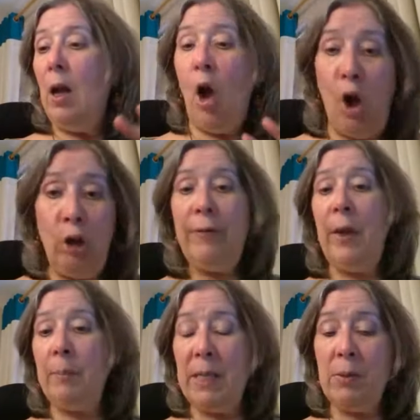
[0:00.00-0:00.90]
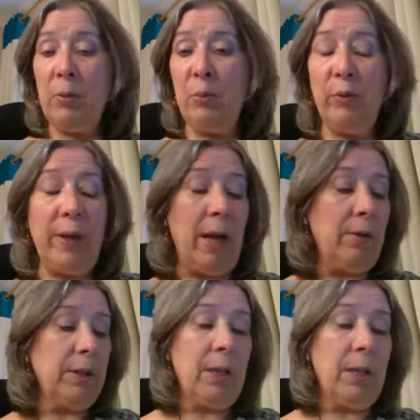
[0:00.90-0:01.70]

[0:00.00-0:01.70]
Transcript: Whole families would move out.